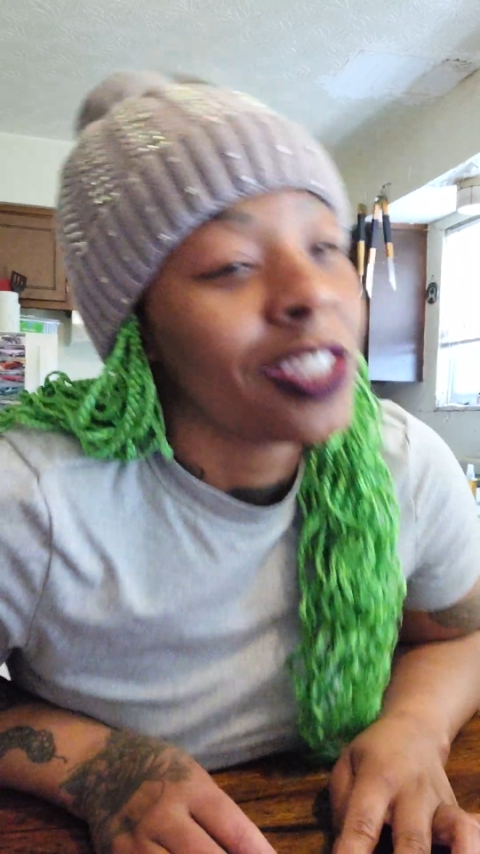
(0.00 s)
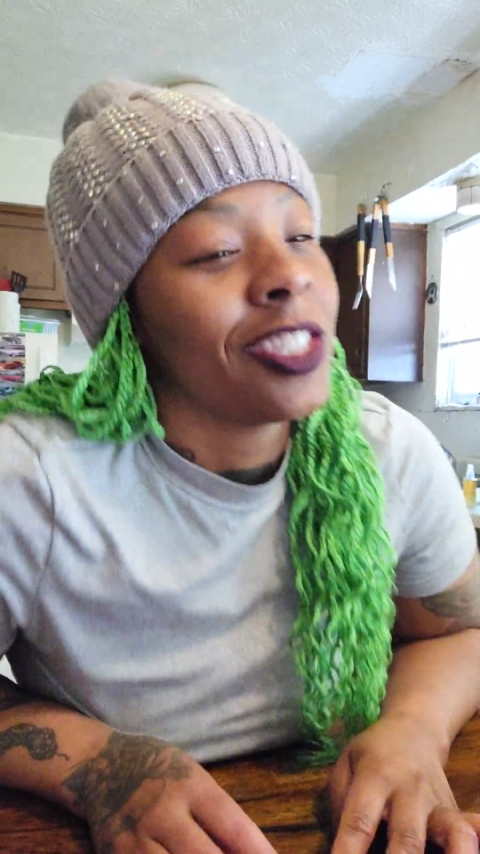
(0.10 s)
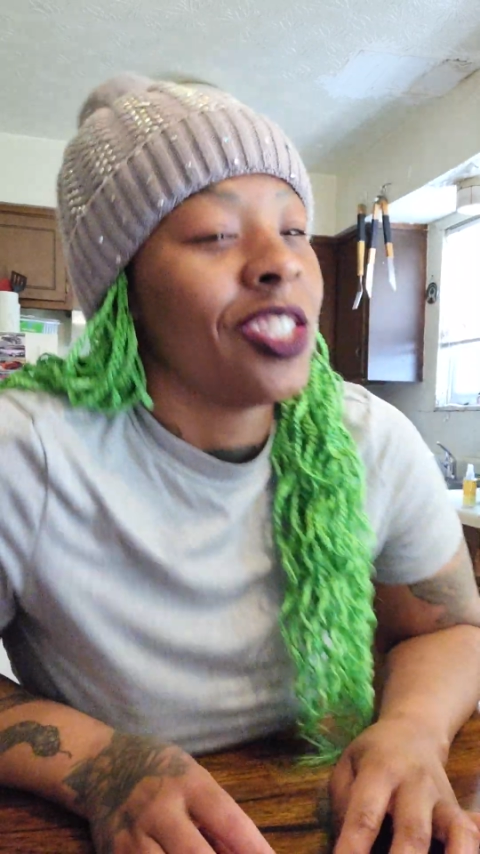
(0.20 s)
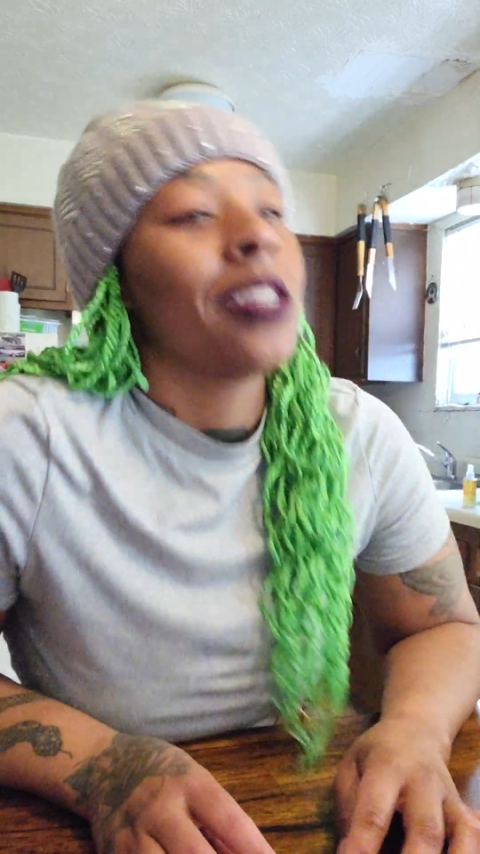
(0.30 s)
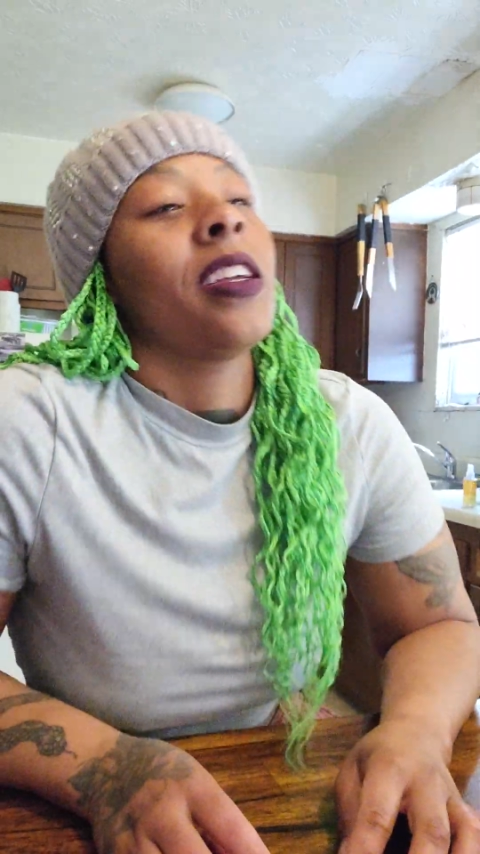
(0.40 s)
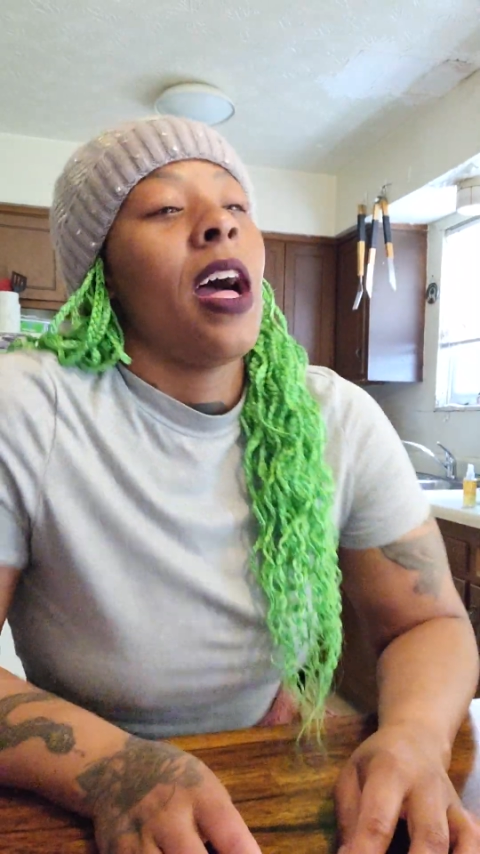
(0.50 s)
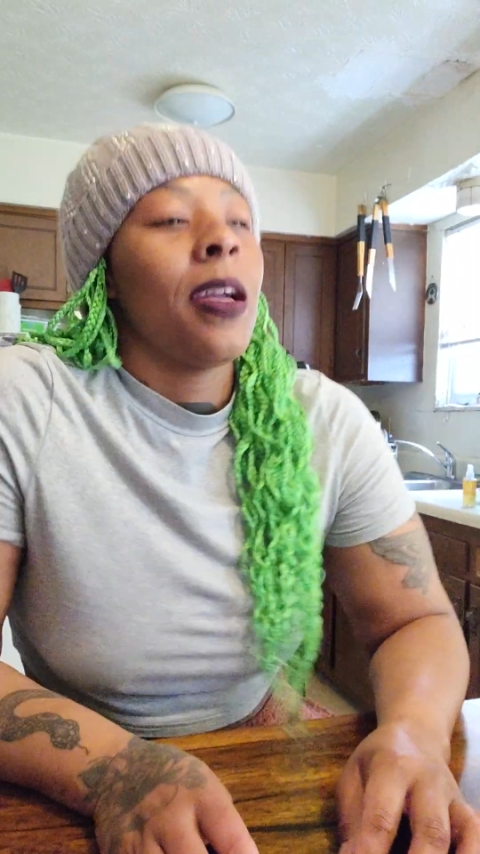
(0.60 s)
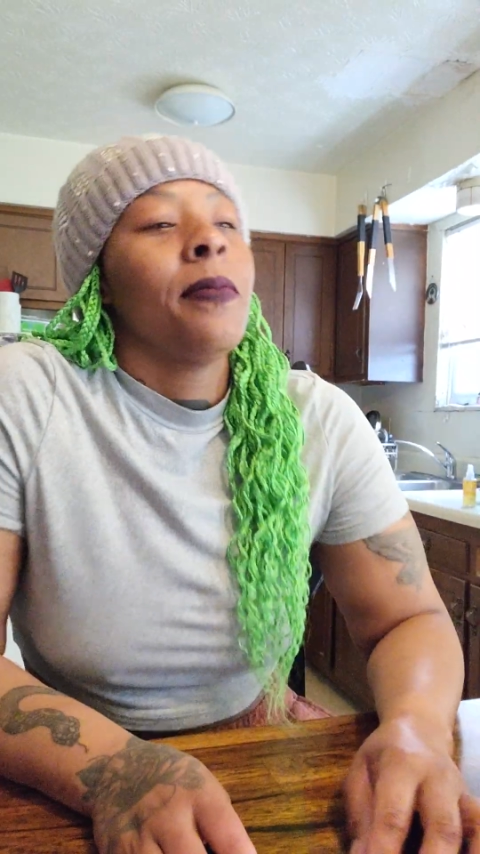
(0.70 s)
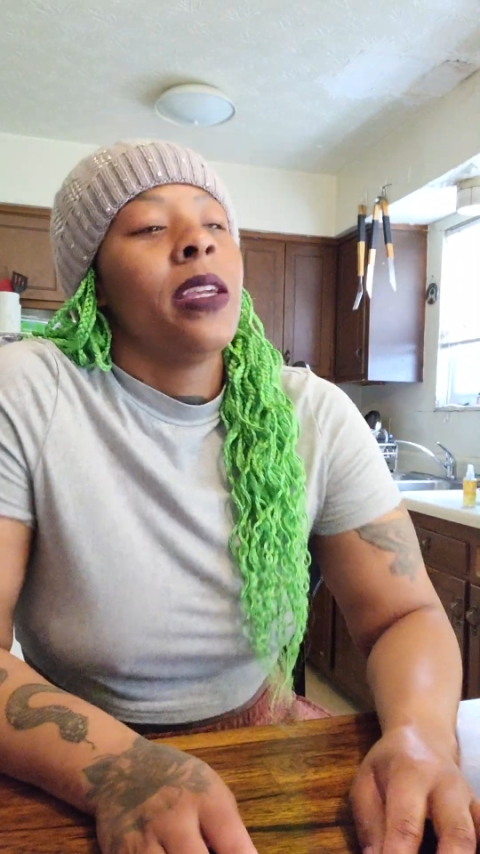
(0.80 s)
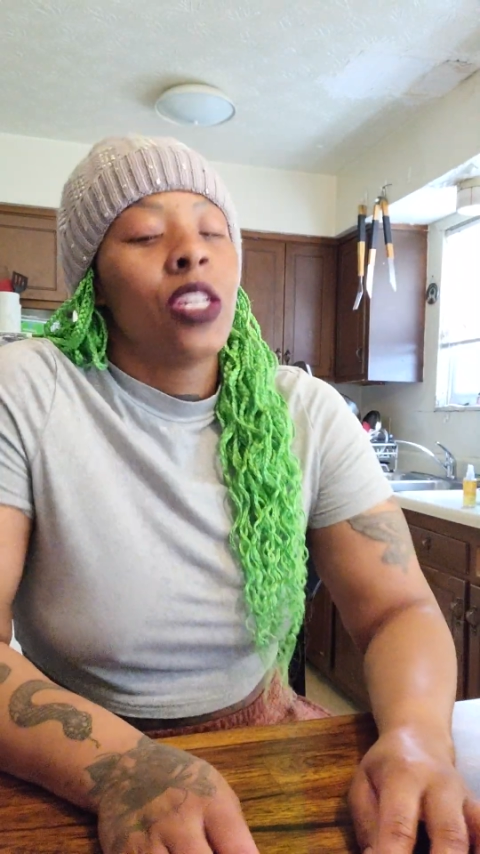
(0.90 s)
Shit,
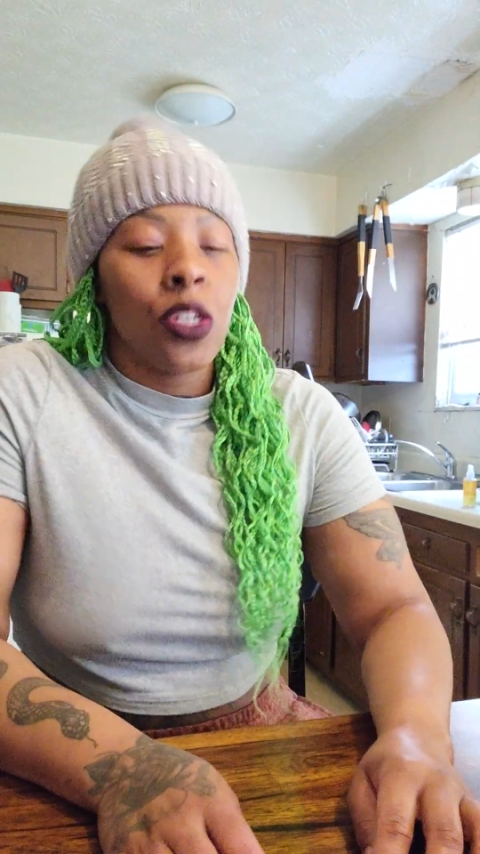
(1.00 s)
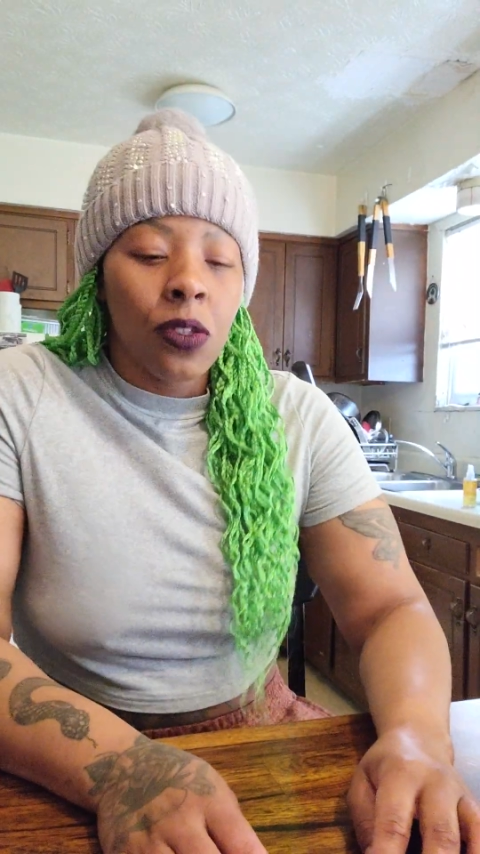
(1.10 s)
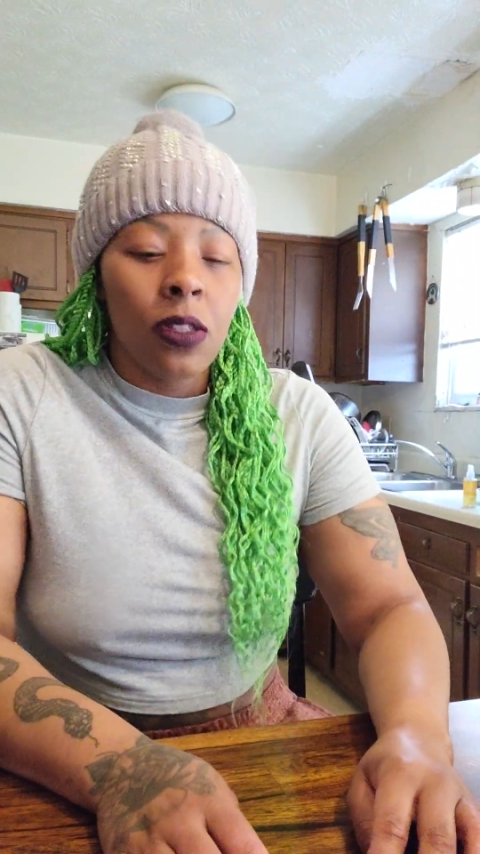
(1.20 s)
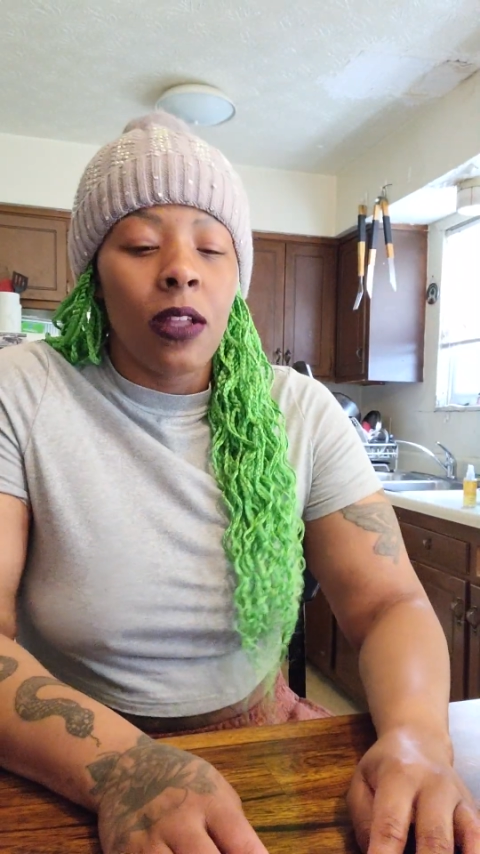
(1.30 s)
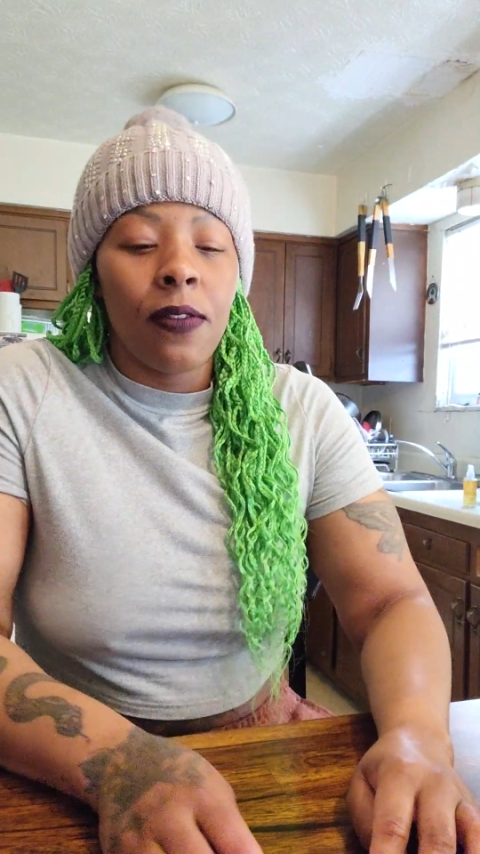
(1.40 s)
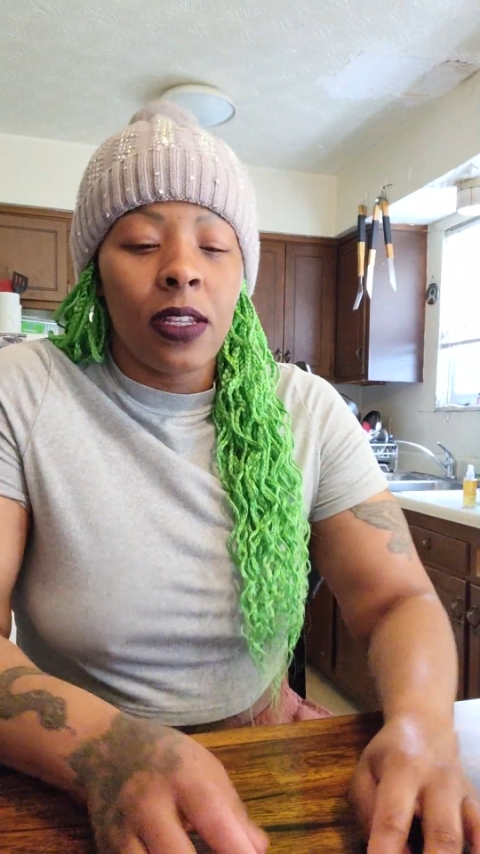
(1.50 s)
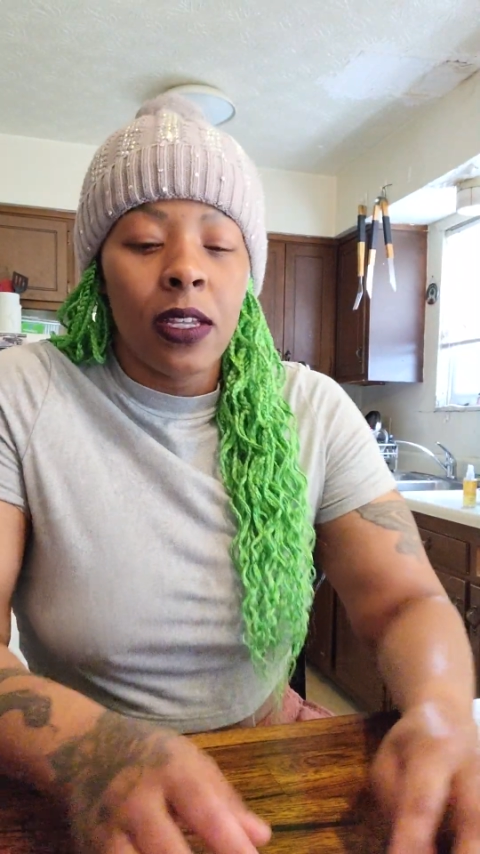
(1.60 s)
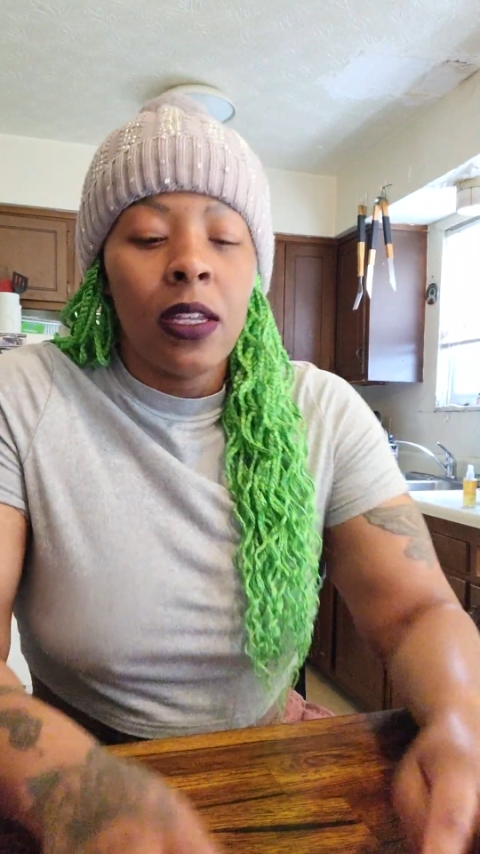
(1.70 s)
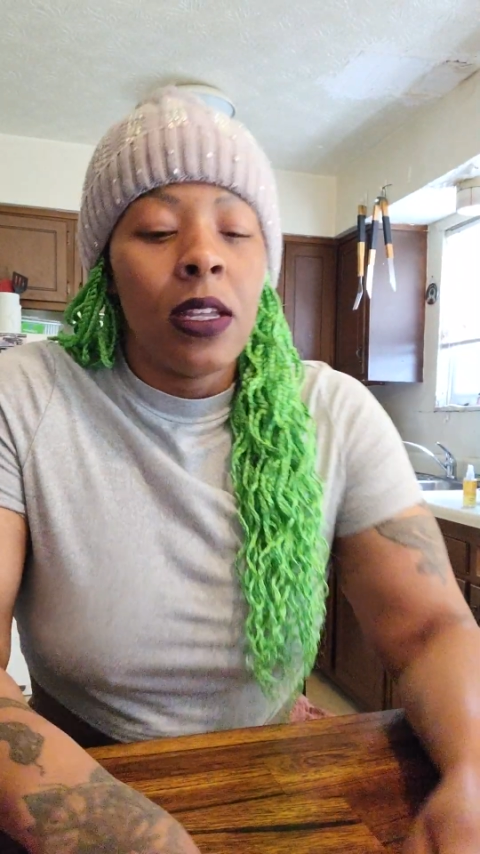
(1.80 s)
guide me too, lovely.